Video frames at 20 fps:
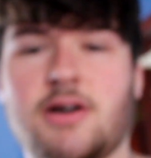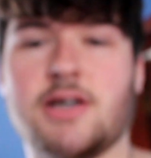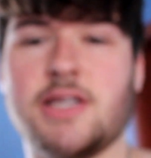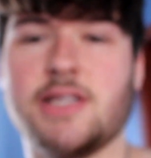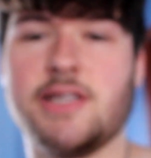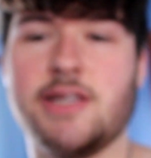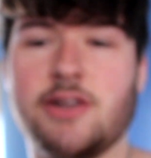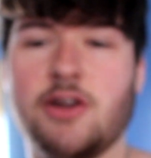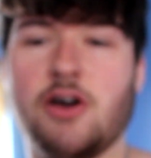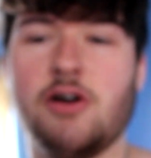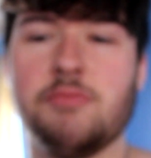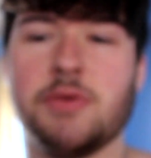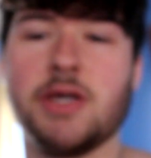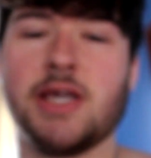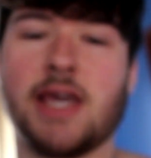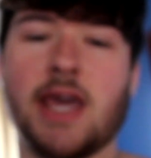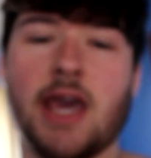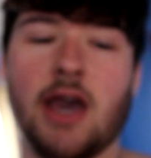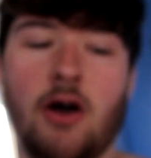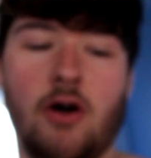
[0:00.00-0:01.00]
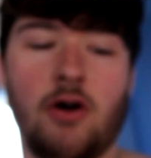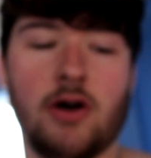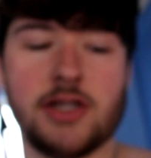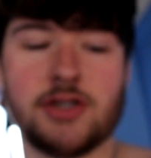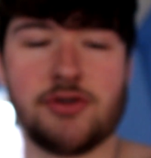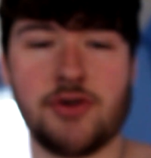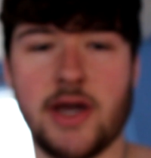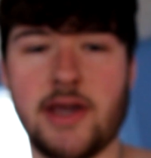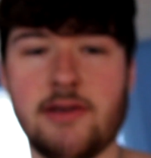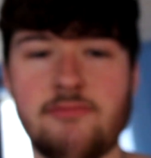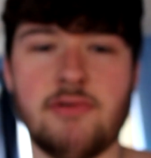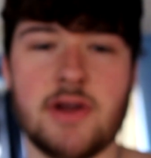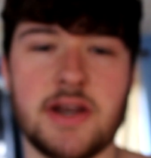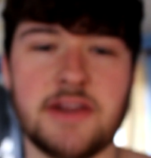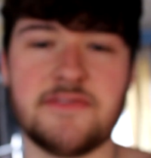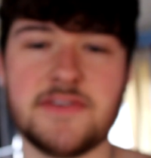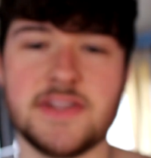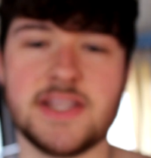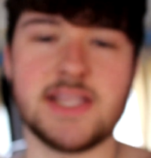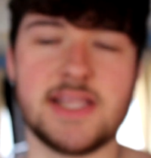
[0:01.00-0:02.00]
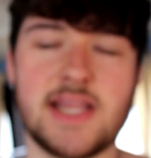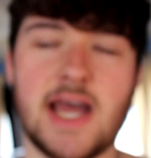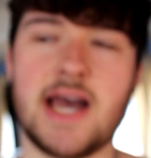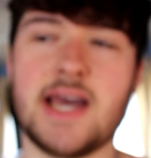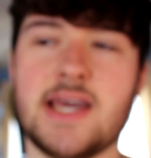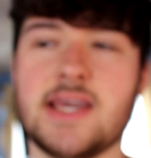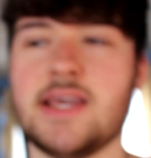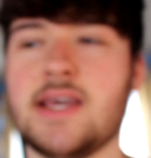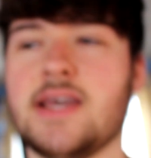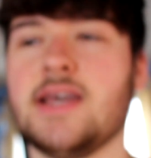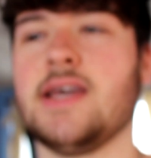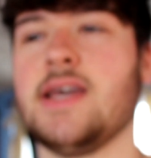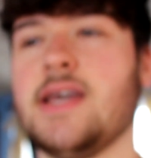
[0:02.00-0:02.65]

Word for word: I can, you know what I mean, get hydrated, ready for the day.